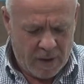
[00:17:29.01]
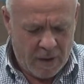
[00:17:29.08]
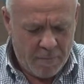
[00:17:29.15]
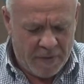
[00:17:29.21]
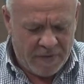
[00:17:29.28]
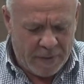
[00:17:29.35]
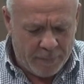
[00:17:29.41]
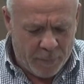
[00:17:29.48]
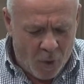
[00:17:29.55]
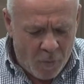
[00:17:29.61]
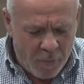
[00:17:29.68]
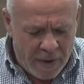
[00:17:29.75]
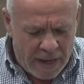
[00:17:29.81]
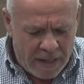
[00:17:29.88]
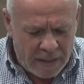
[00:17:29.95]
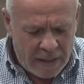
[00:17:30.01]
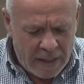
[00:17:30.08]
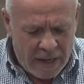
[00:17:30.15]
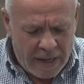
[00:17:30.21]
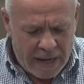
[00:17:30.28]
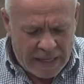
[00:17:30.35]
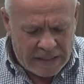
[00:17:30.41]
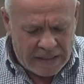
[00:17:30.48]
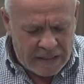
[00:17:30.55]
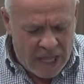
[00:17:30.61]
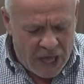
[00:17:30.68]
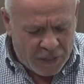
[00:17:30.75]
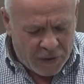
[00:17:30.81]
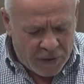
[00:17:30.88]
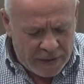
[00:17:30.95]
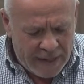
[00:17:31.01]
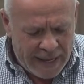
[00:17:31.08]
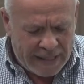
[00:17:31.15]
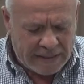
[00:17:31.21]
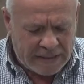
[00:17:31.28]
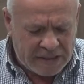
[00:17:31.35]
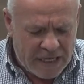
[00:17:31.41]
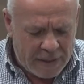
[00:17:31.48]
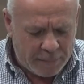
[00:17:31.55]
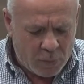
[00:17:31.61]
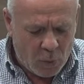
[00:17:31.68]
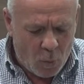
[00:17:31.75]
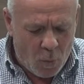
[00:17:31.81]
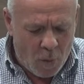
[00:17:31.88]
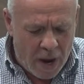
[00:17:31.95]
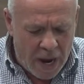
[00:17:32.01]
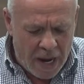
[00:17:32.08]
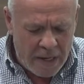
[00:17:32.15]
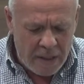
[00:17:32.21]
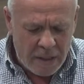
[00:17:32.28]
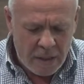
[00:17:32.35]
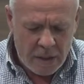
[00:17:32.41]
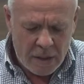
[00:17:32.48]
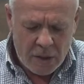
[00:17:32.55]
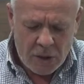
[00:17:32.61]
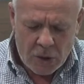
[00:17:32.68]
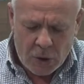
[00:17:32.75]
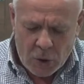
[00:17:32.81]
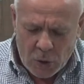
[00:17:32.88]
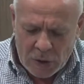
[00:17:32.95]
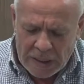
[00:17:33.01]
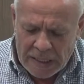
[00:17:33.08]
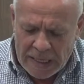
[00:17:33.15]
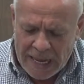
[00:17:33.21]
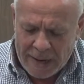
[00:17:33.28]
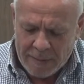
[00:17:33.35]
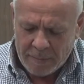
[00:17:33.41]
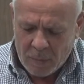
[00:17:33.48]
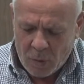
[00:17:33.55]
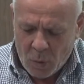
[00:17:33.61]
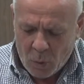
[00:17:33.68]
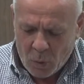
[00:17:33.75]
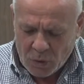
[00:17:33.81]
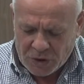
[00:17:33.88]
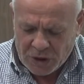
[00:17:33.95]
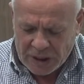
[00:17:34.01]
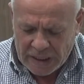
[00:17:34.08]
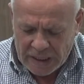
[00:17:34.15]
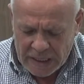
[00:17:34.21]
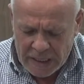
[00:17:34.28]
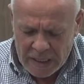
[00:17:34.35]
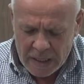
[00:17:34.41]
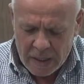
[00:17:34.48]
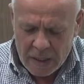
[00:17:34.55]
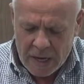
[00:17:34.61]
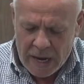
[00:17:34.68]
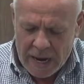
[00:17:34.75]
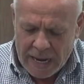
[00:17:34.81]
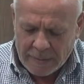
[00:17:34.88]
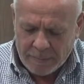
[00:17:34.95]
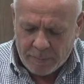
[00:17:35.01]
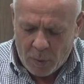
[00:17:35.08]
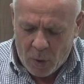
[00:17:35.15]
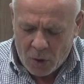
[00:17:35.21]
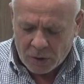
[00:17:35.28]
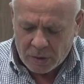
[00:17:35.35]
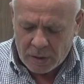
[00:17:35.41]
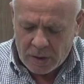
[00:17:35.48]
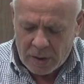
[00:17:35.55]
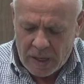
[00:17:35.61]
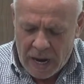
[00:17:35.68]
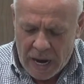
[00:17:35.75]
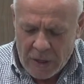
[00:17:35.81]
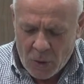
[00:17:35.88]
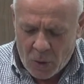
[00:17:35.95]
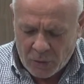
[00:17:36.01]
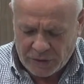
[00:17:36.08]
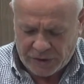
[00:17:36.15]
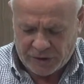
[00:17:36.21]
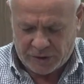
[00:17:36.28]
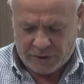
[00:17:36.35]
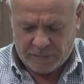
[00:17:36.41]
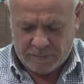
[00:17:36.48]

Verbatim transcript: but the poor man had nothing except one ewe lamb which he had bought and nourished,